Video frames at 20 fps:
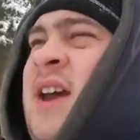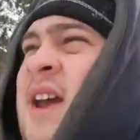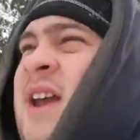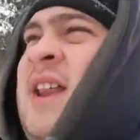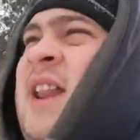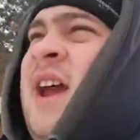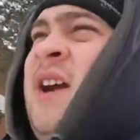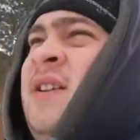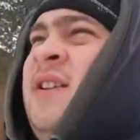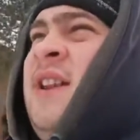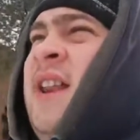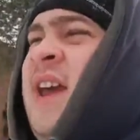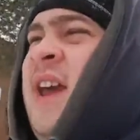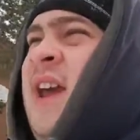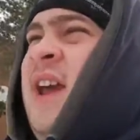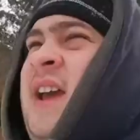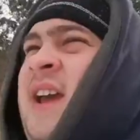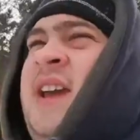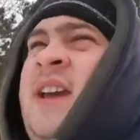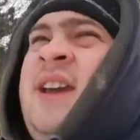and now
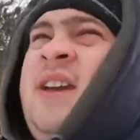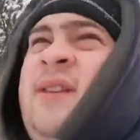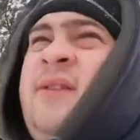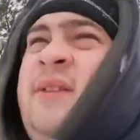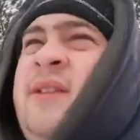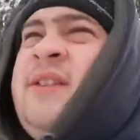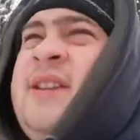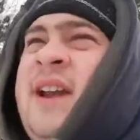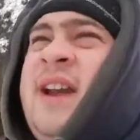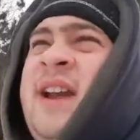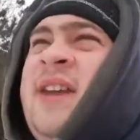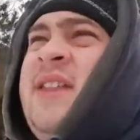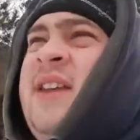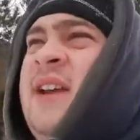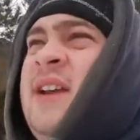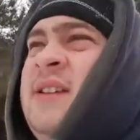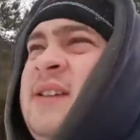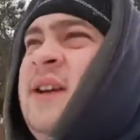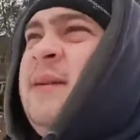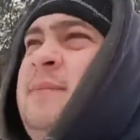today it's like, I
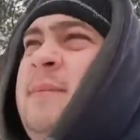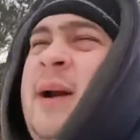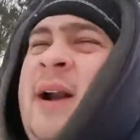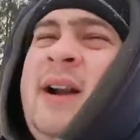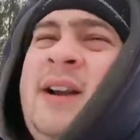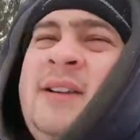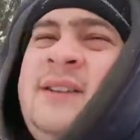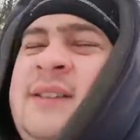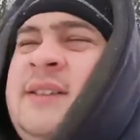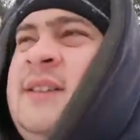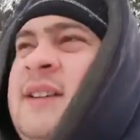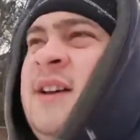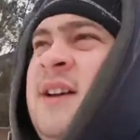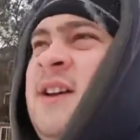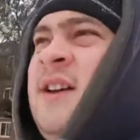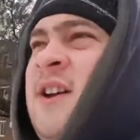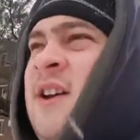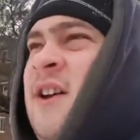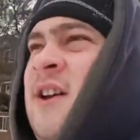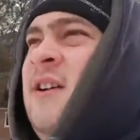think it's like
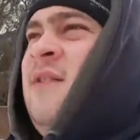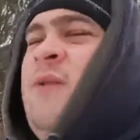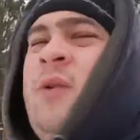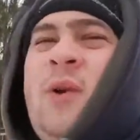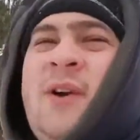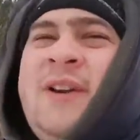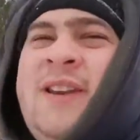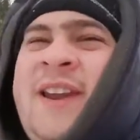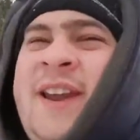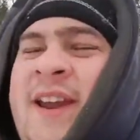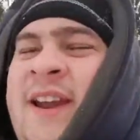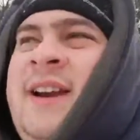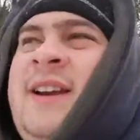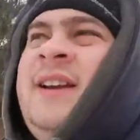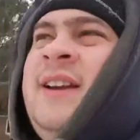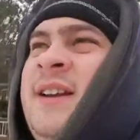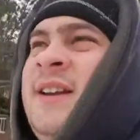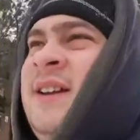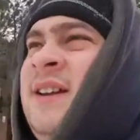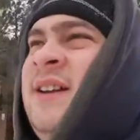
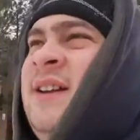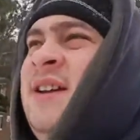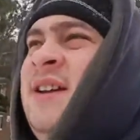-14.